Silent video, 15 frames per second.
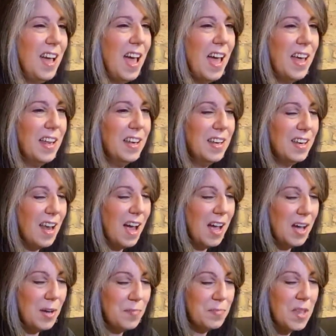And,
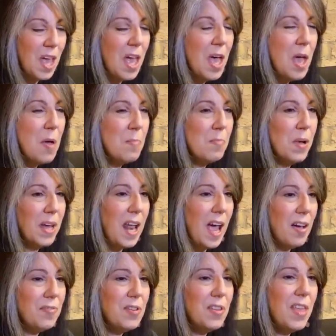um, but
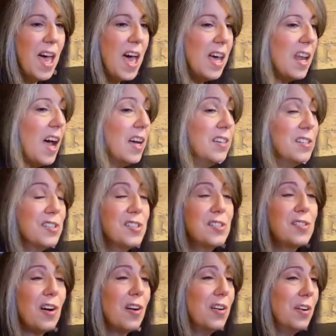after that, I just
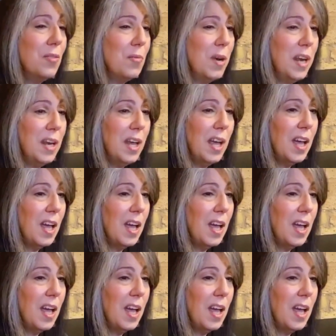started reading.